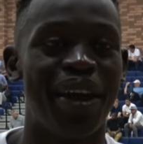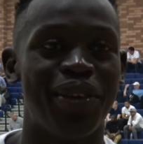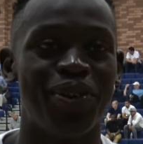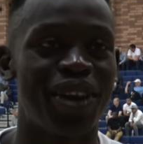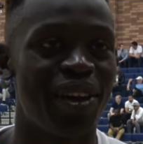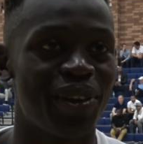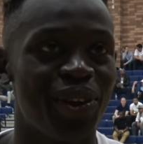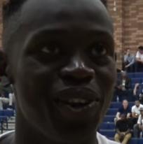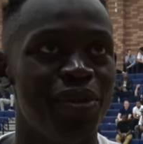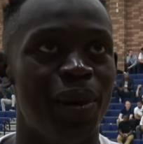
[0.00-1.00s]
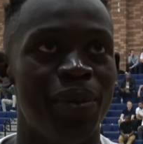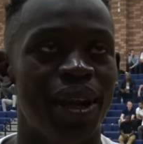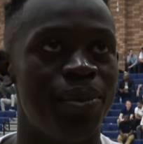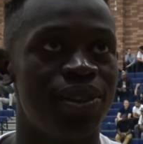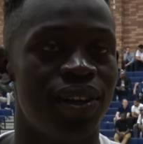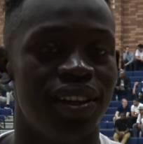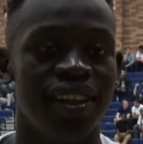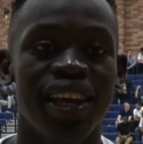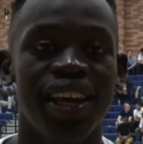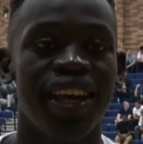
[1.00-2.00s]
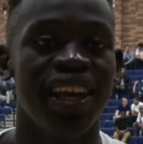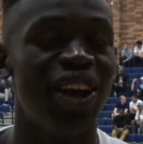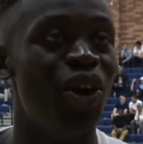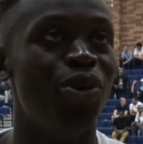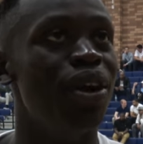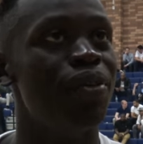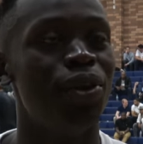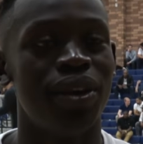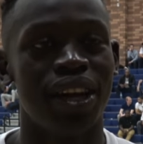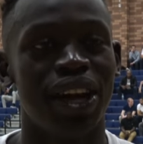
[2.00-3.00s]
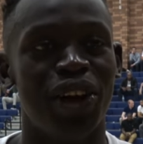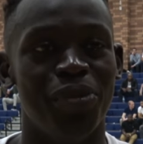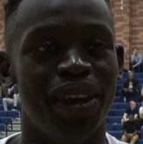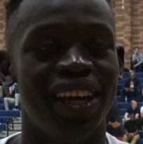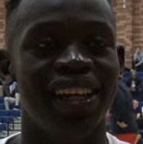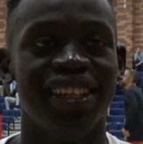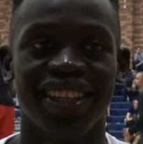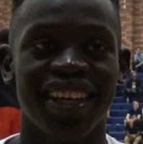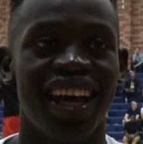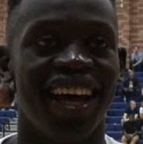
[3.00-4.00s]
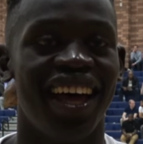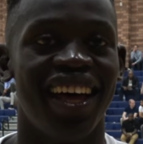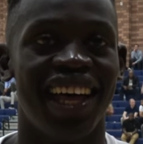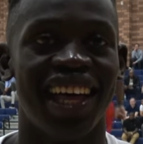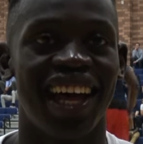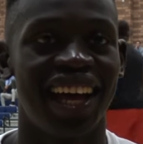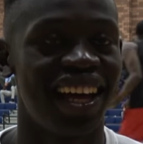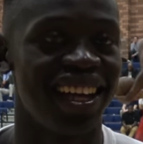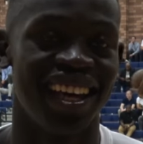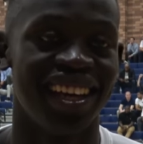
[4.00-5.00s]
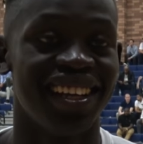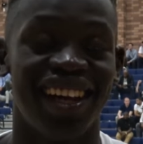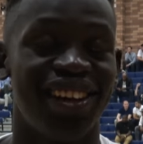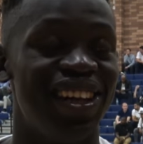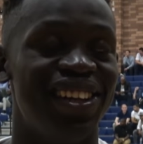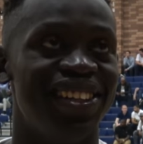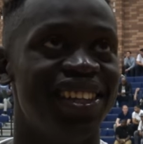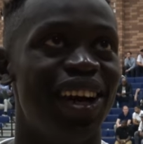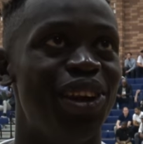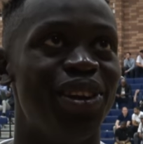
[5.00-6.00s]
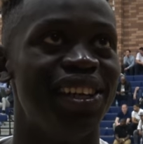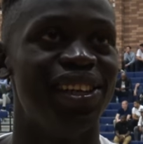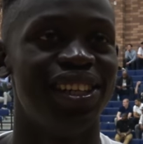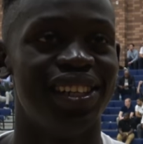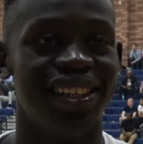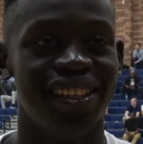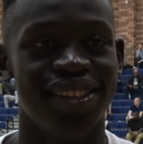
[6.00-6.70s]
not even trying to recruit him. I mean, I'm just going, he's going to go wherever he want to go, but. I don't know where you're gonna go.